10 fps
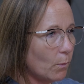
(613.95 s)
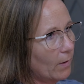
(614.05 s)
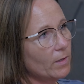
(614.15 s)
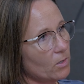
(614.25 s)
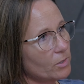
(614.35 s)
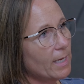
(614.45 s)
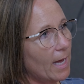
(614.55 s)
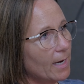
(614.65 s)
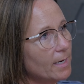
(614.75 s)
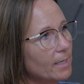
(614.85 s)
the wealthier
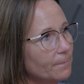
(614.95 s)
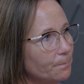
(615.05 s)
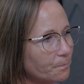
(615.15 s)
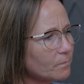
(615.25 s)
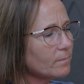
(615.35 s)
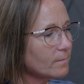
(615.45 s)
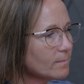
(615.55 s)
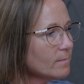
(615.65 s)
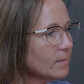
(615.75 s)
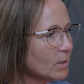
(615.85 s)
side. And
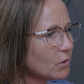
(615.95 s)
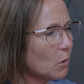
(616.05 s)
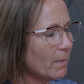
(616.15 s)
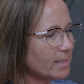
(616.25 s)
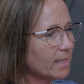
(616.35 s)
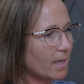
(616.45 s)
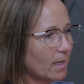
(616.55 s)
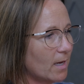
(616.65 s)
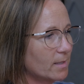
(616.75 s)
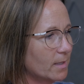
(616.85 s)
so my
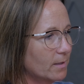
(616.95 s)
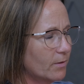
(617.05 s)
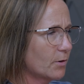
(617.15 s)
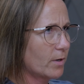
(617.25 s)
third cousin,